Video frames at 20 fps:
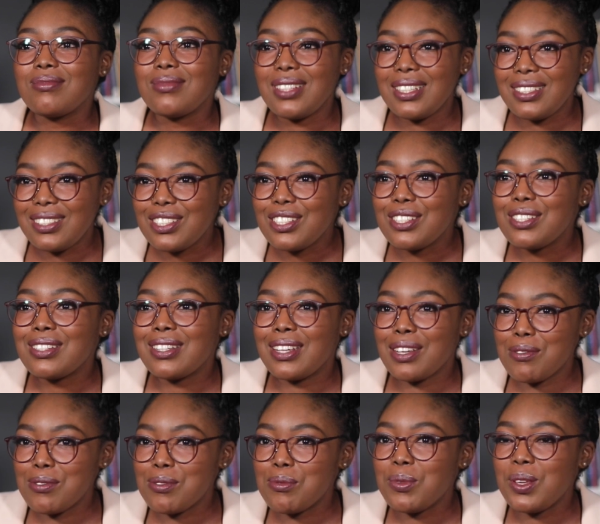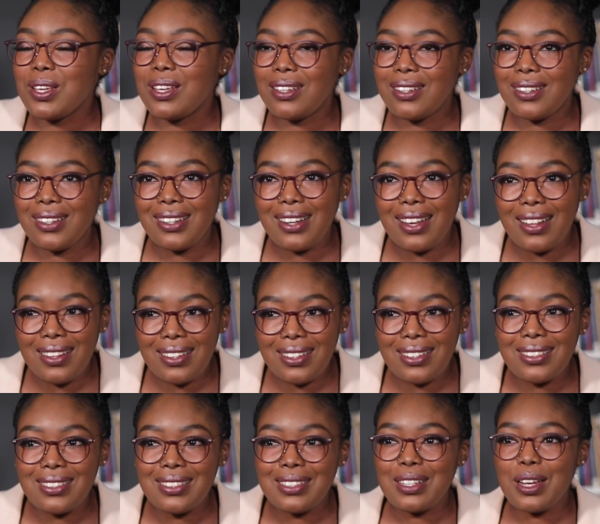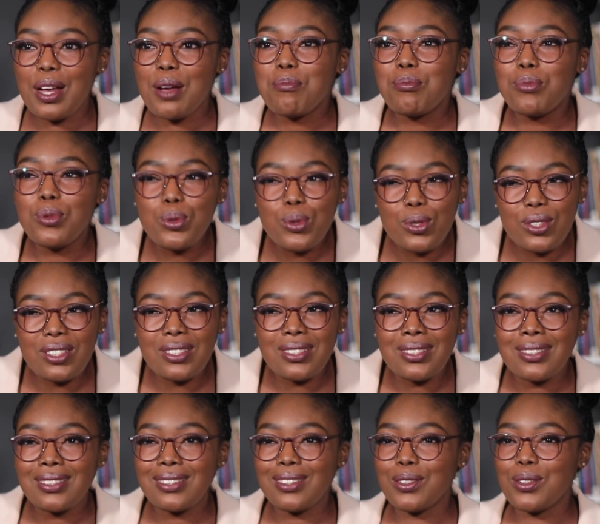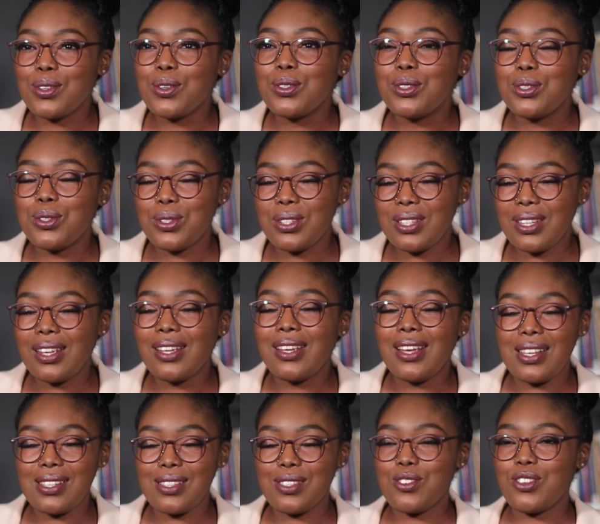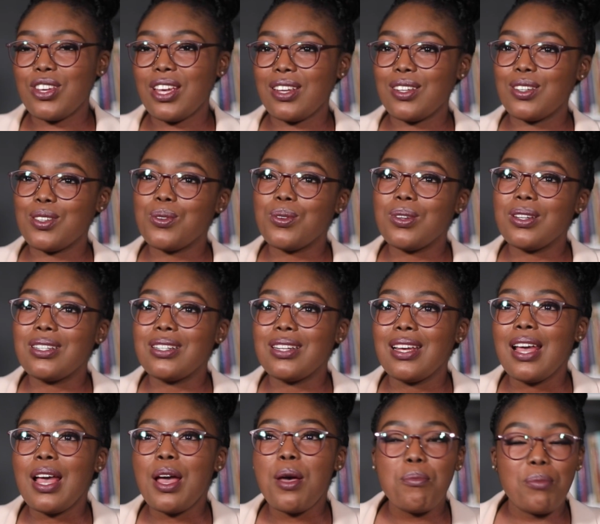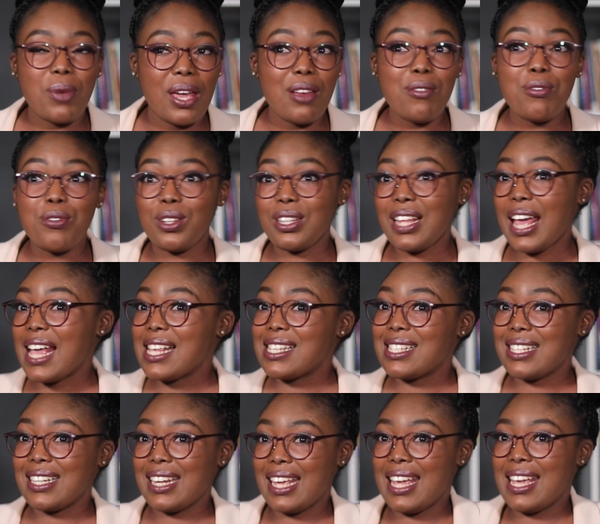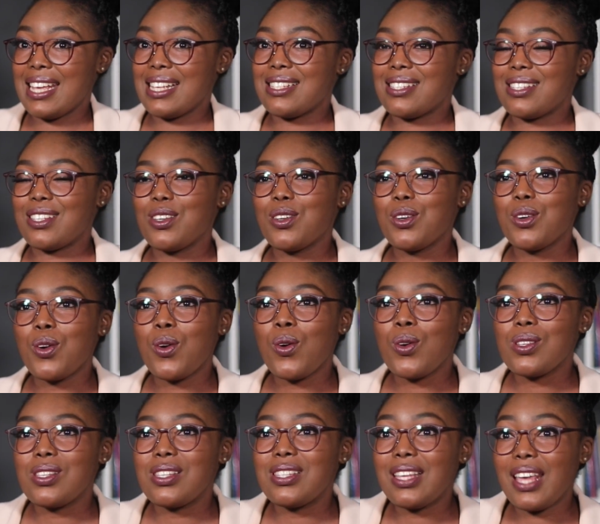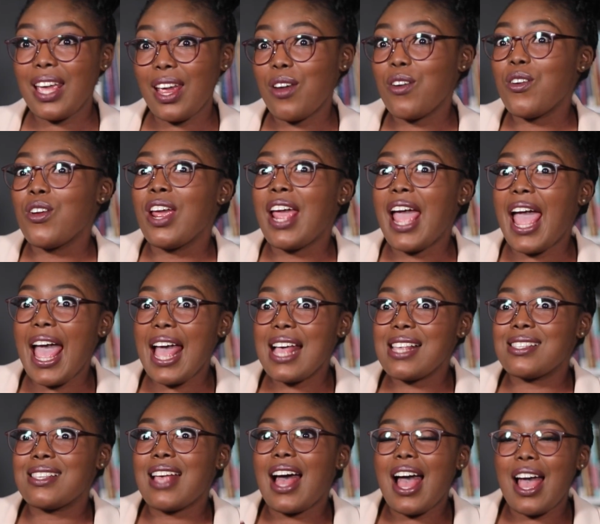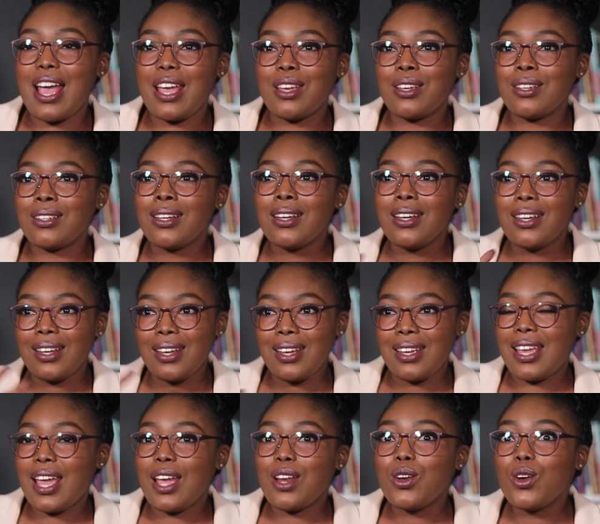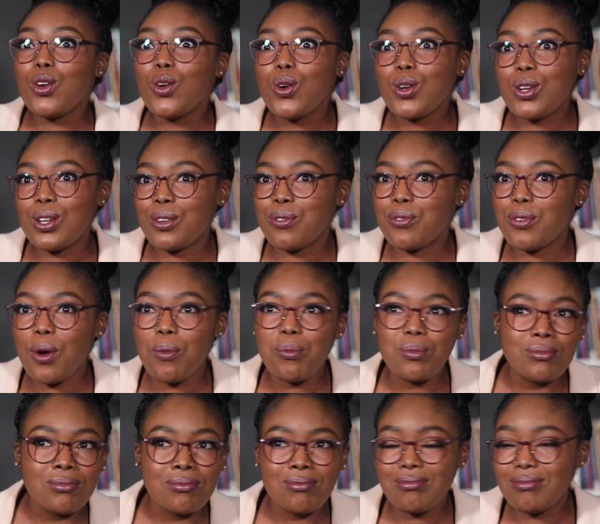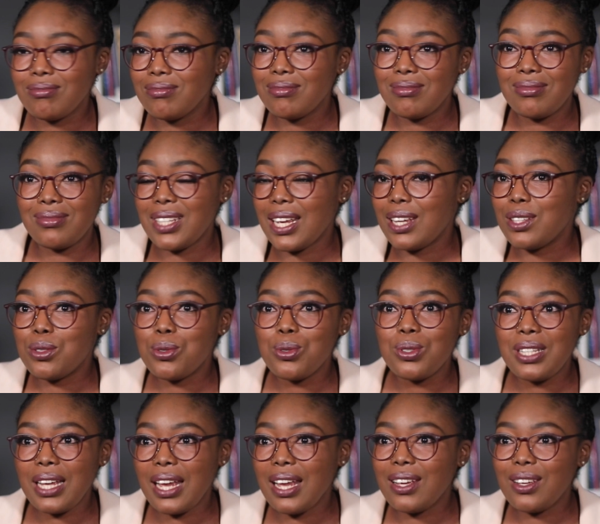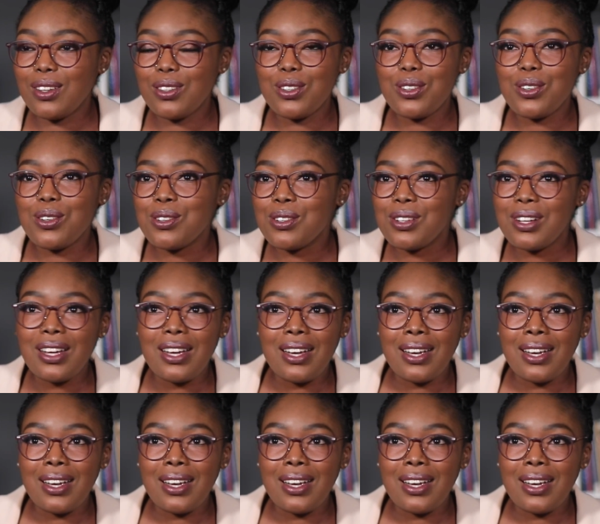It just gives me a boost, you know, to say, yes, you can do it. Painful as it is, you know, scary as I can look from day to day, you know.